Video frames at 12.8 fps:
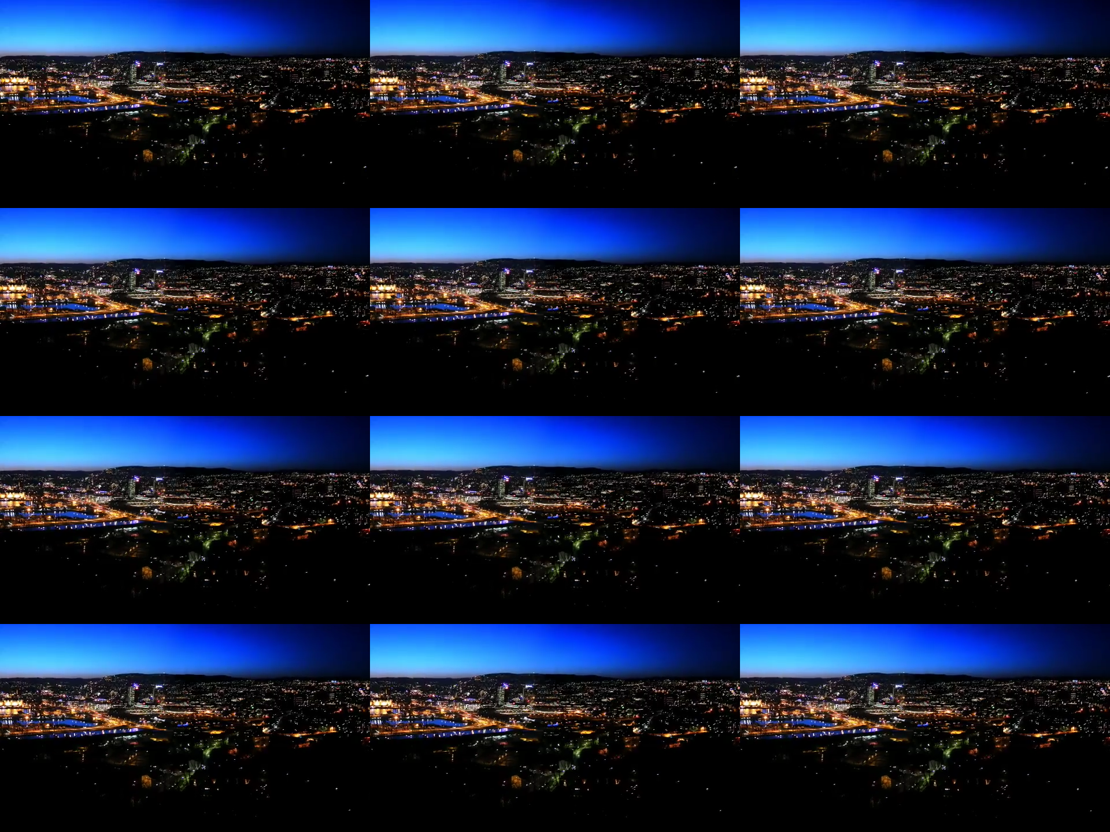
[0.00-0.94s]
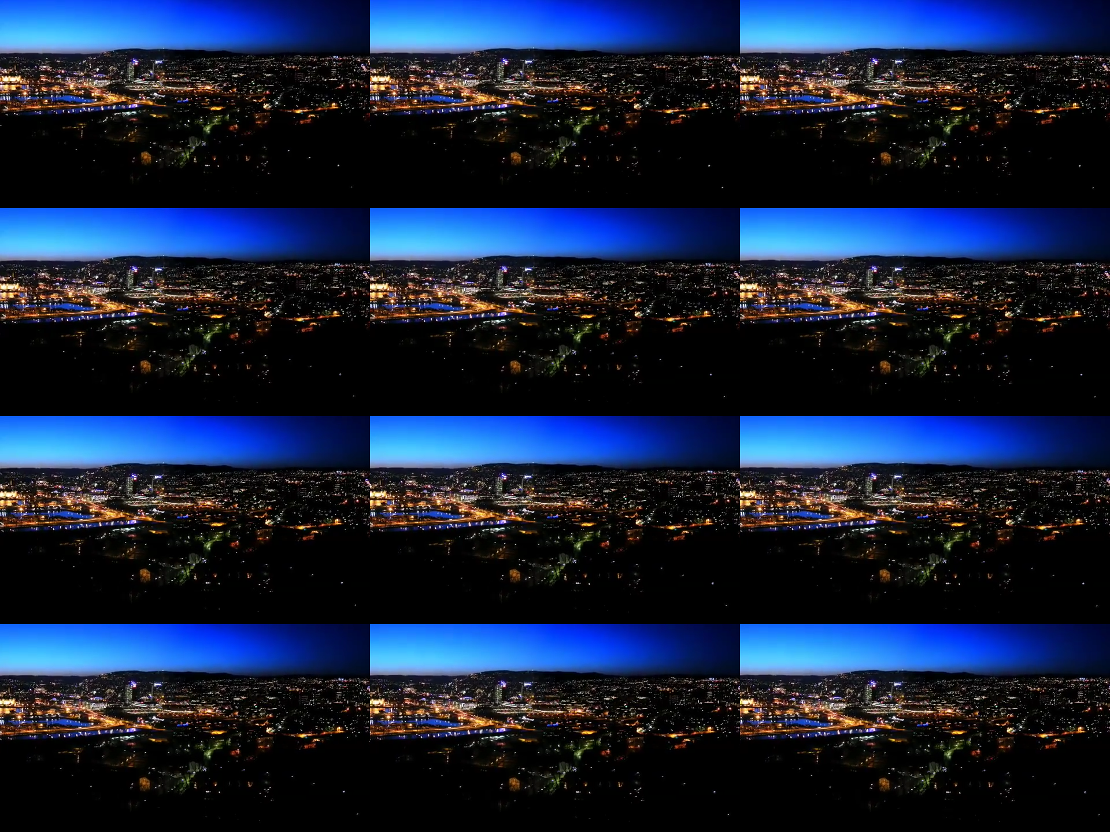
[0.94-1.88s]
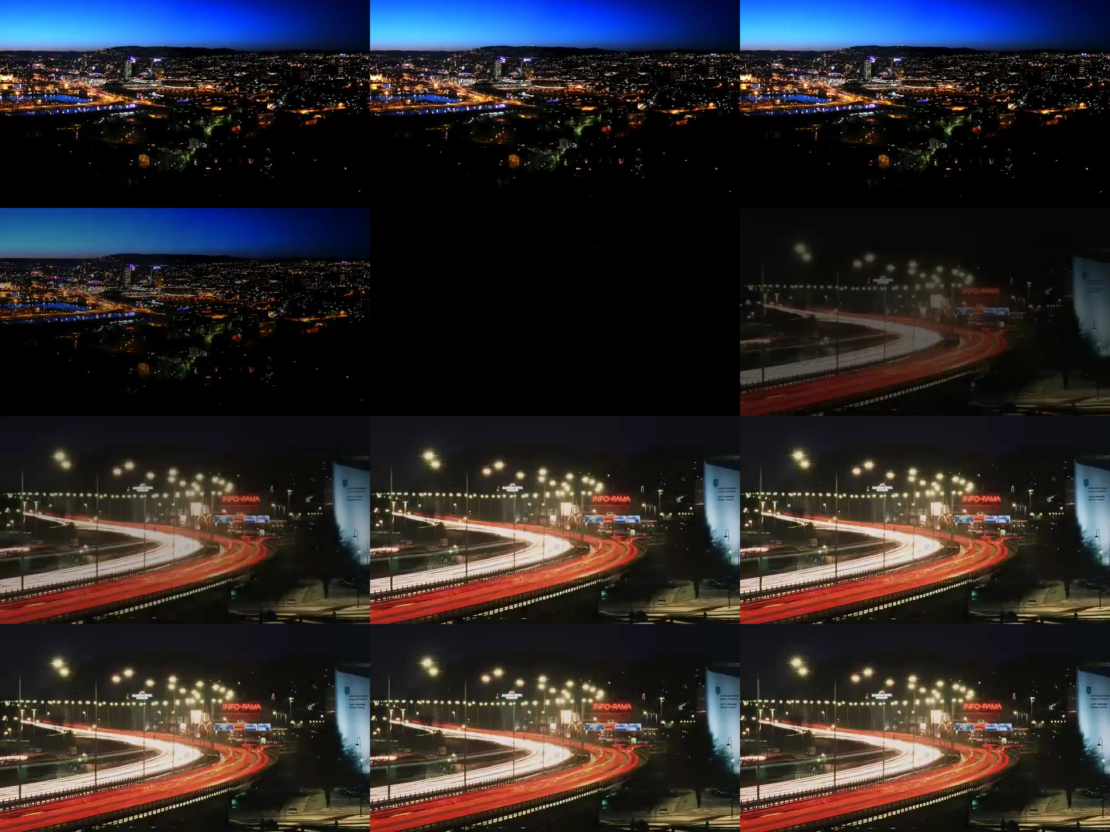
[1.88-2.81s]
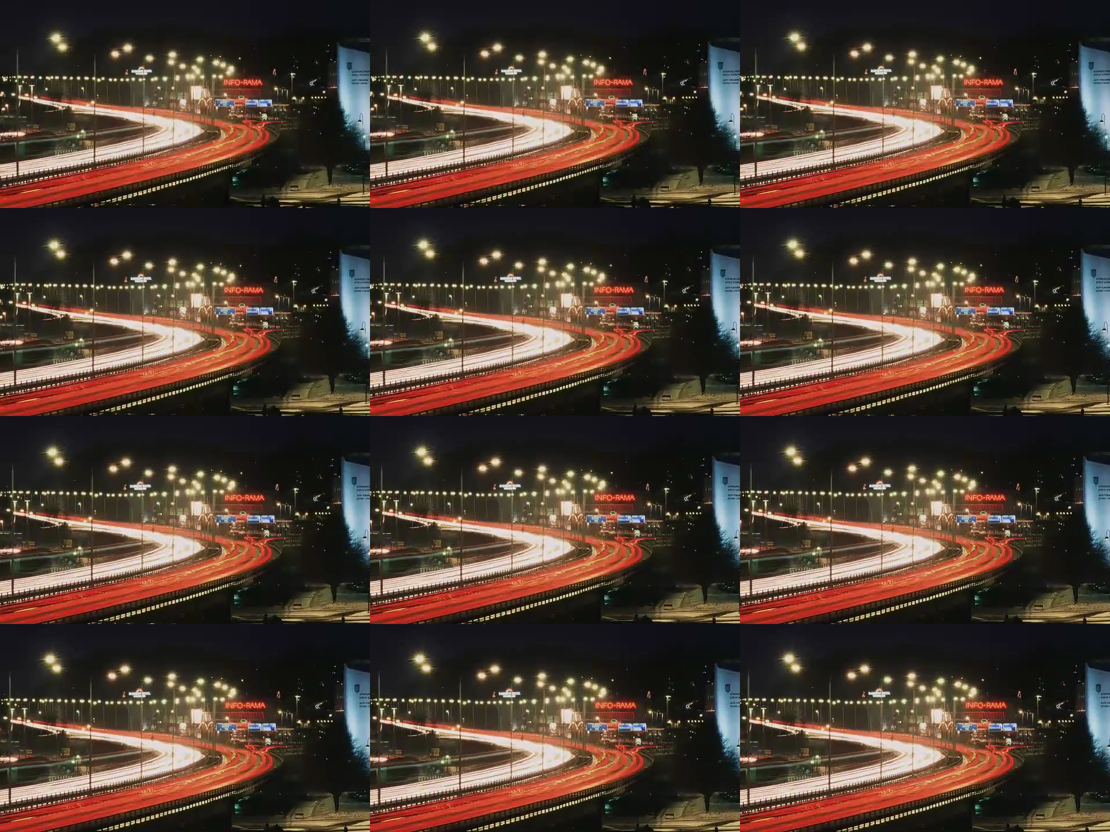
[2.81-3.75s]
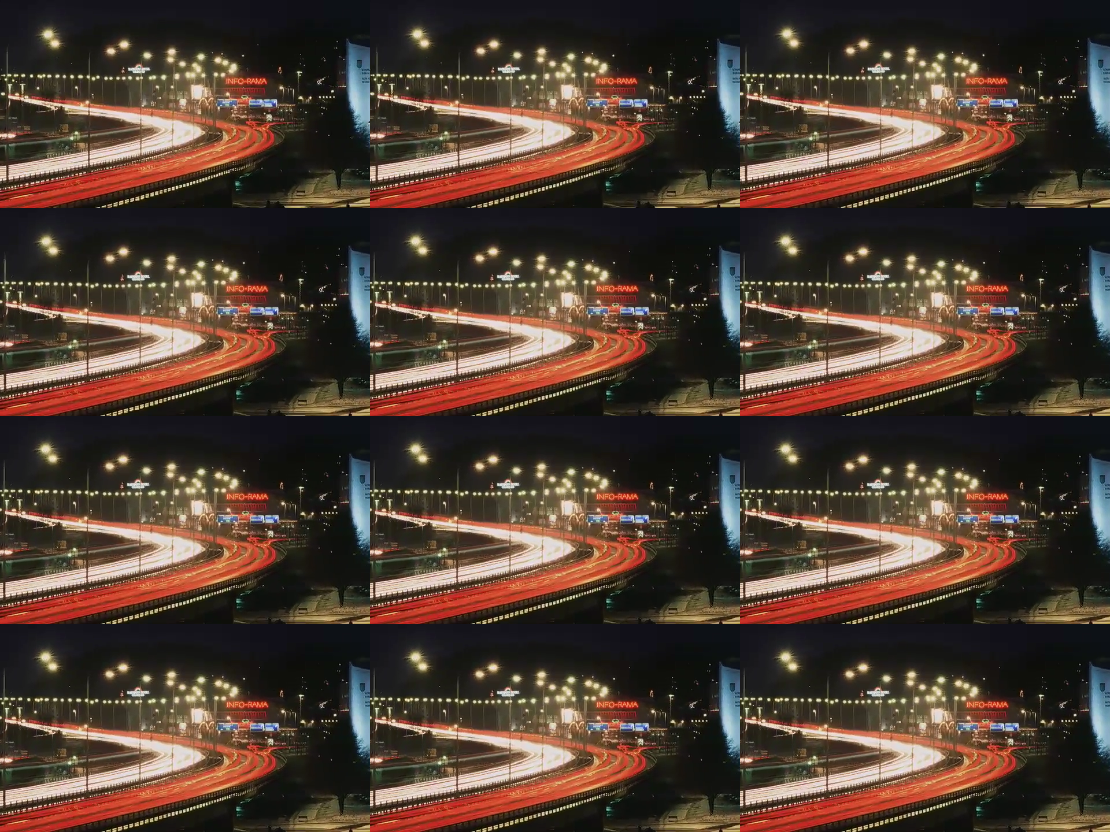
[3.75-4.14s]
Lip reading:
(no speaker visible)